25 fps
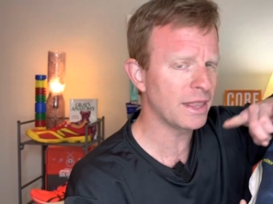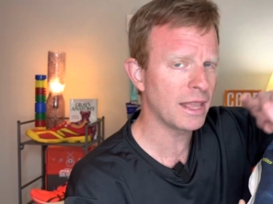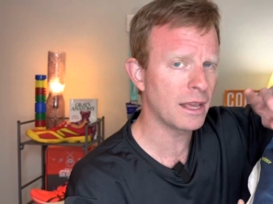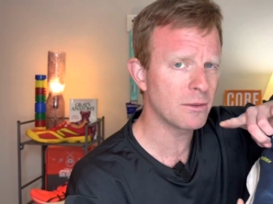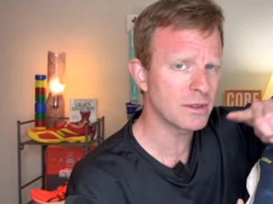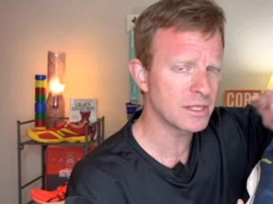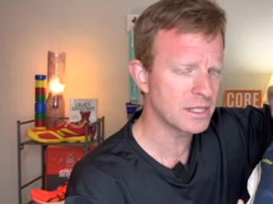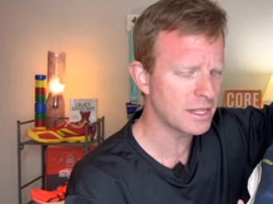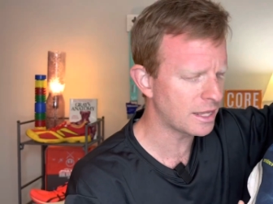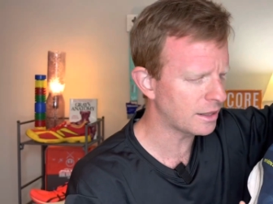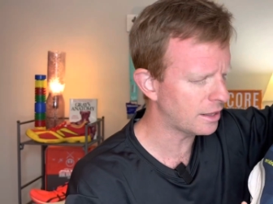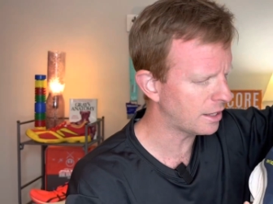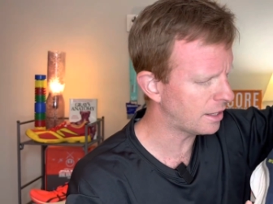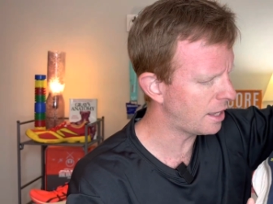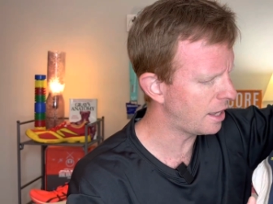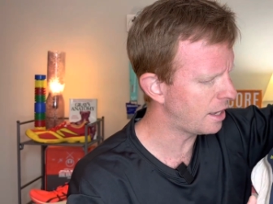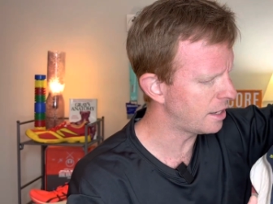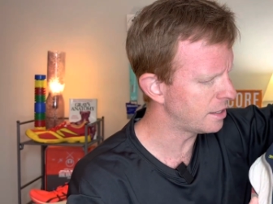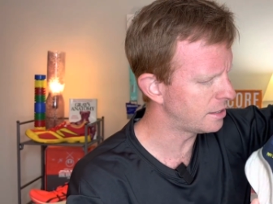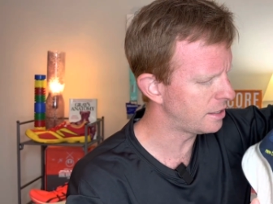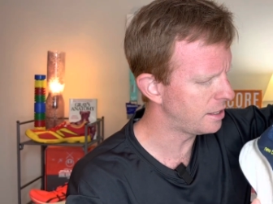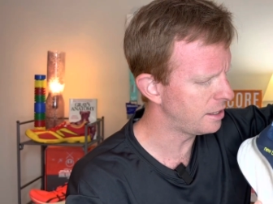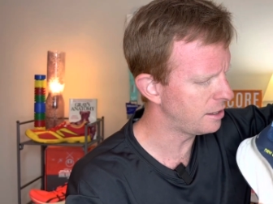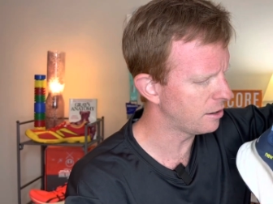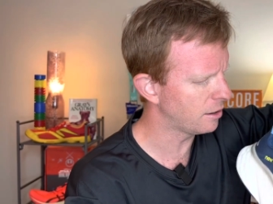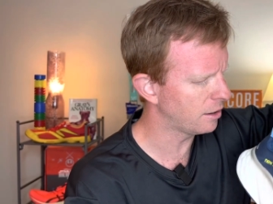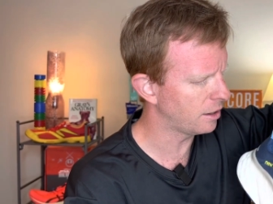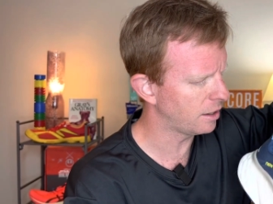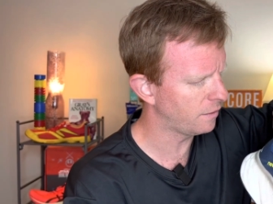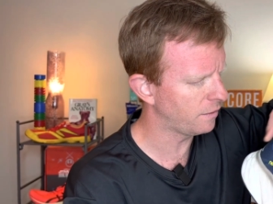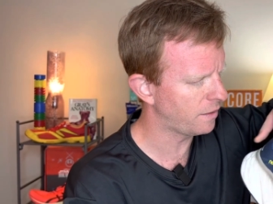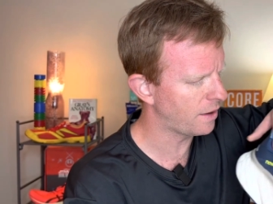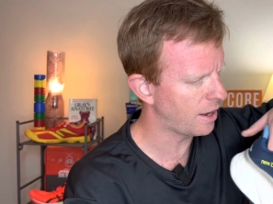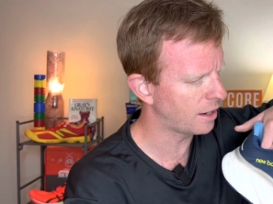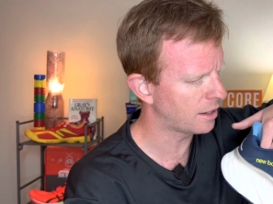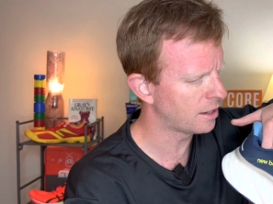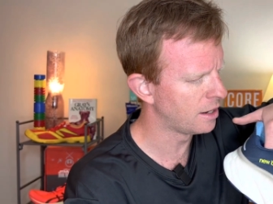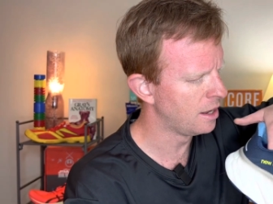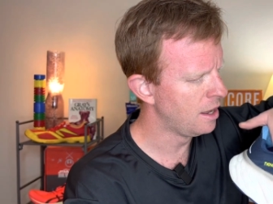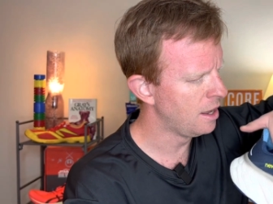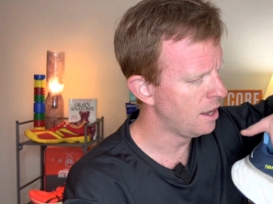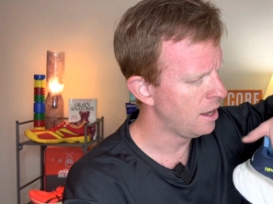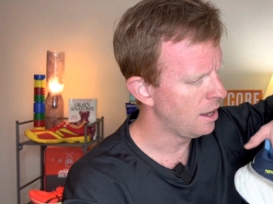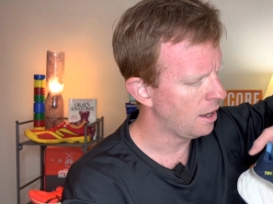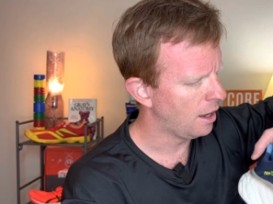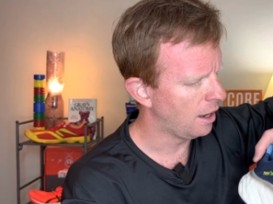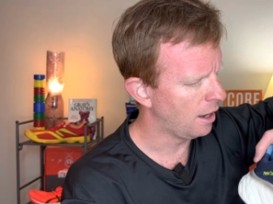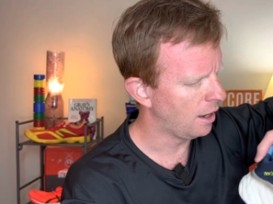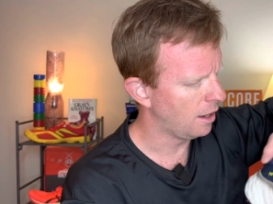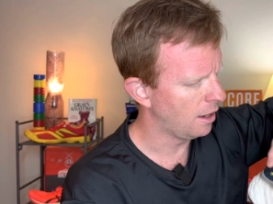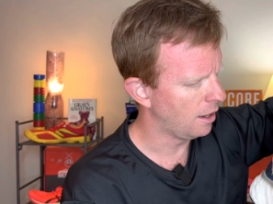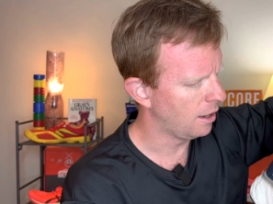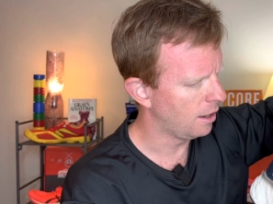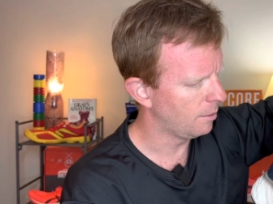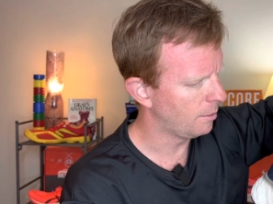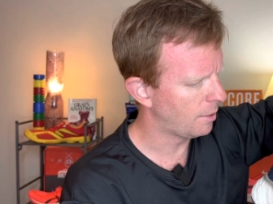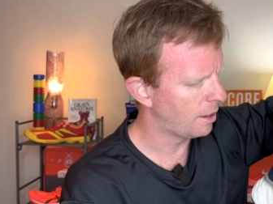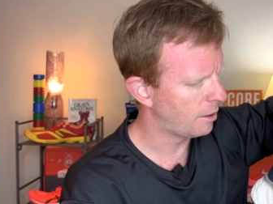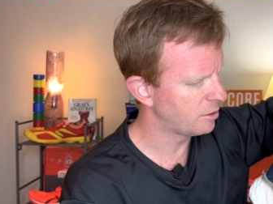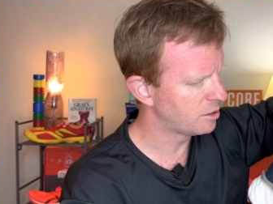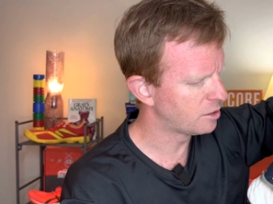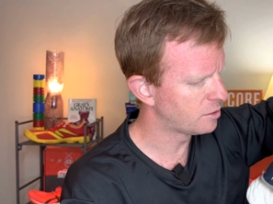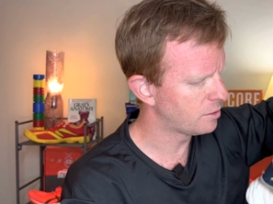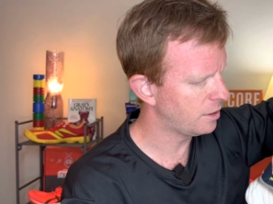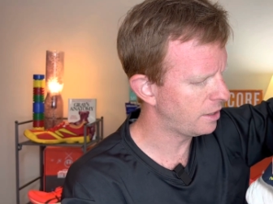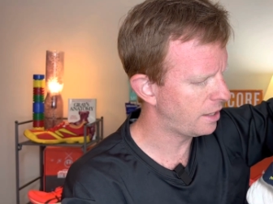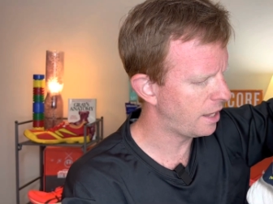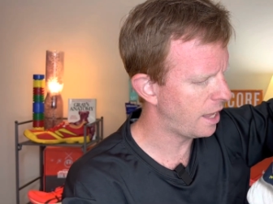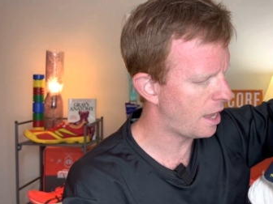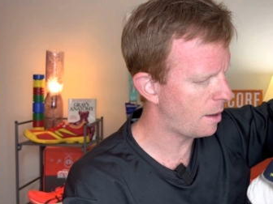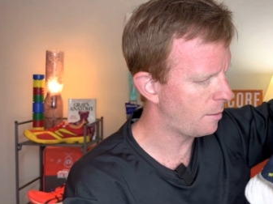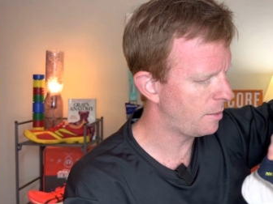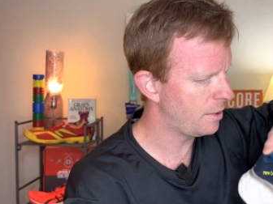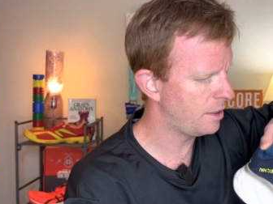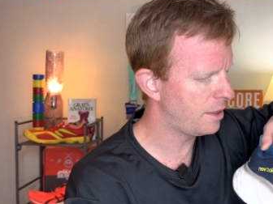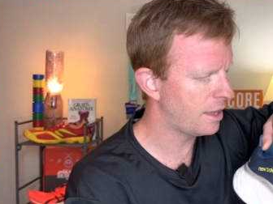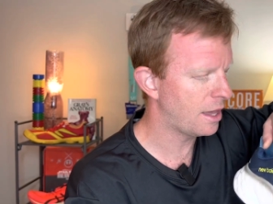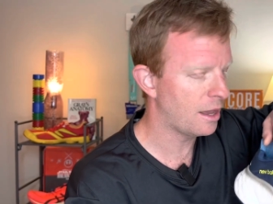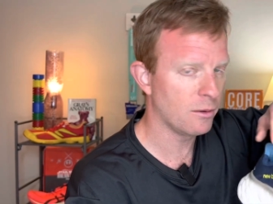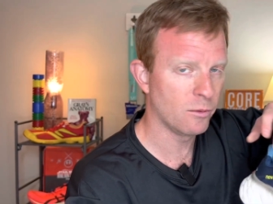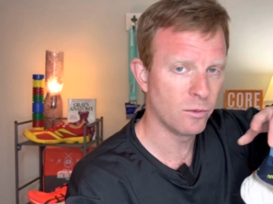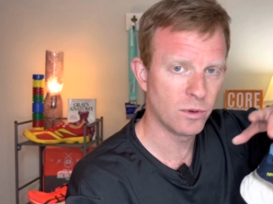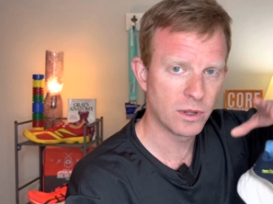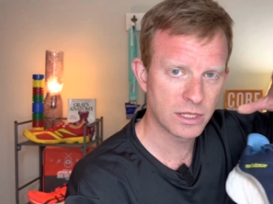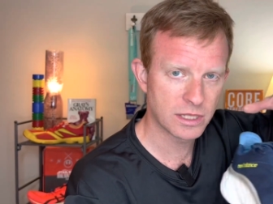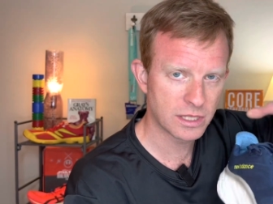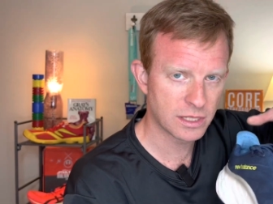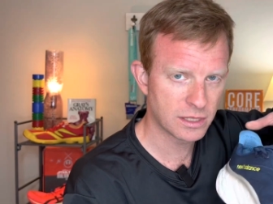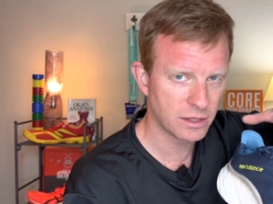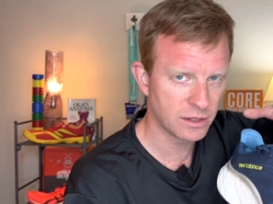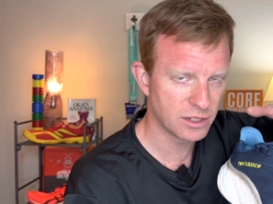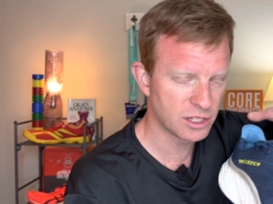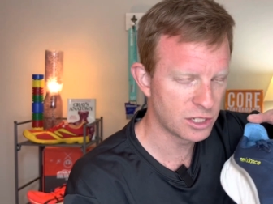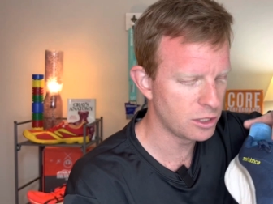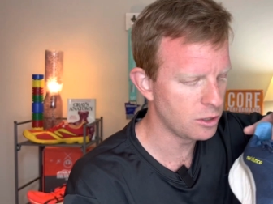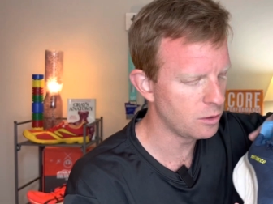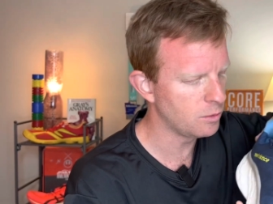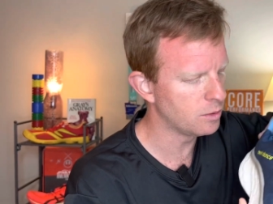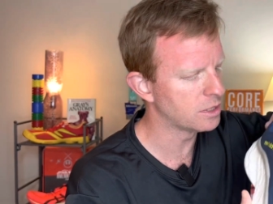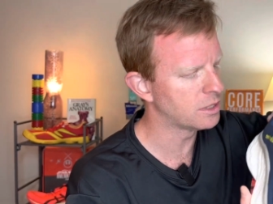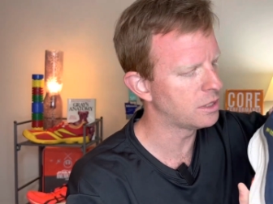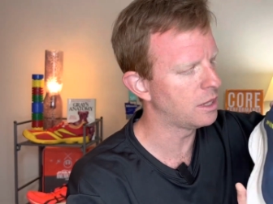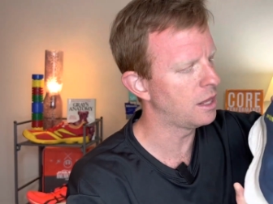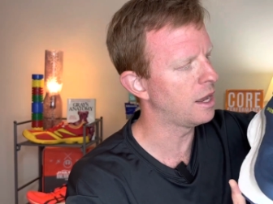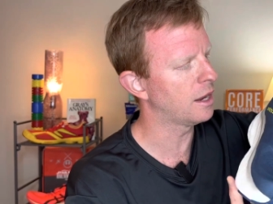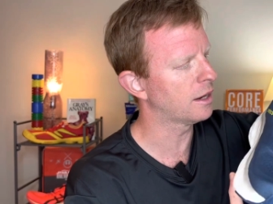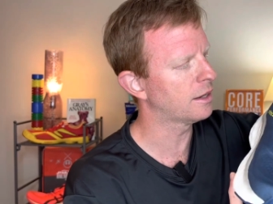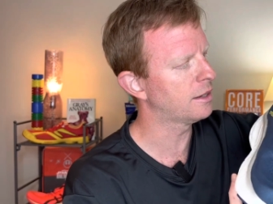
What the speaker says: was not the case here. In fact, I was really happy that once the shoe was locked